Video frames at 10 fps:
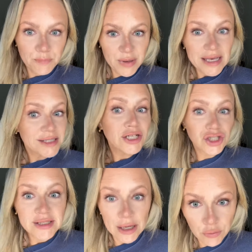because I
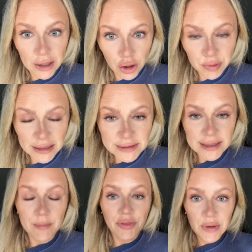just had
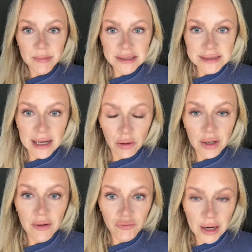rhinoplasty. I'm 3 months
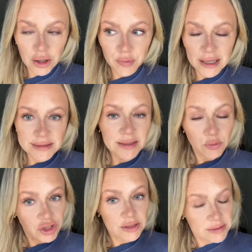out of rhinoplasty,
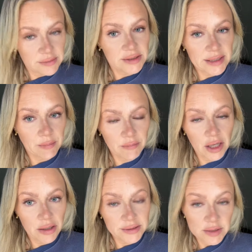which is
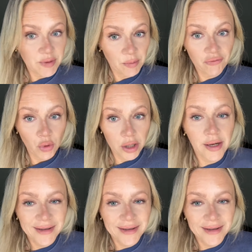tip number 4.